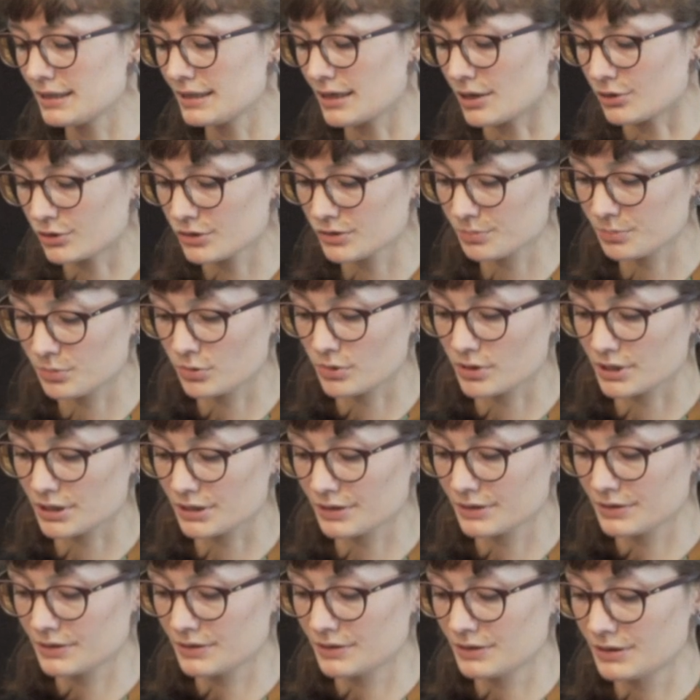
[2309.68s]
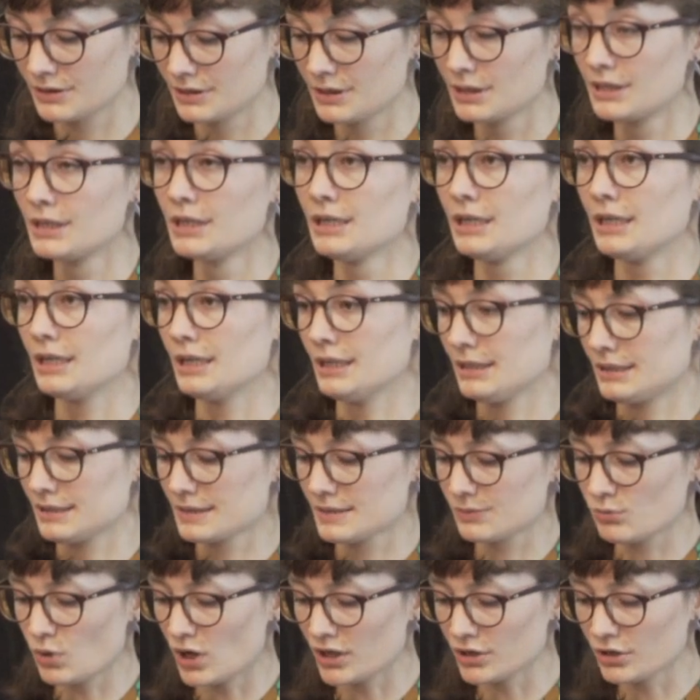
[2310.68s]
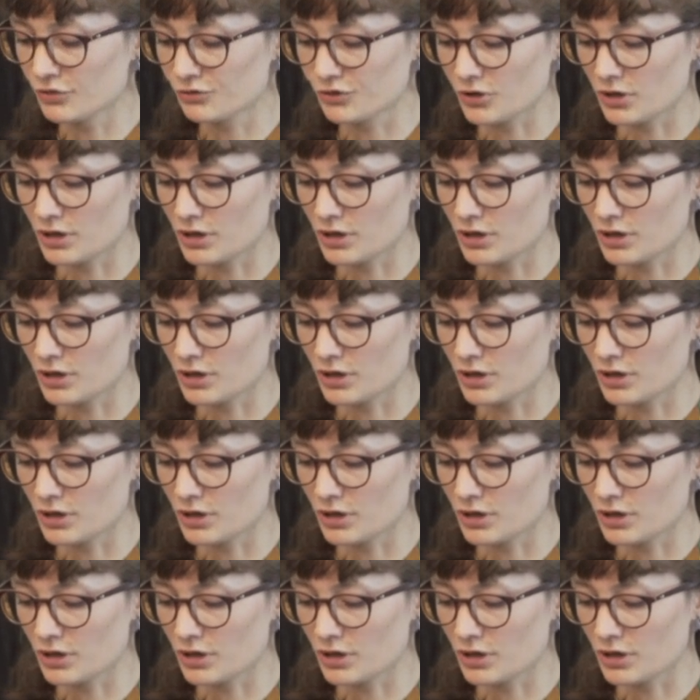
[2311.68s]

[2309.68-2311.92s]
in Augsburg. It is one of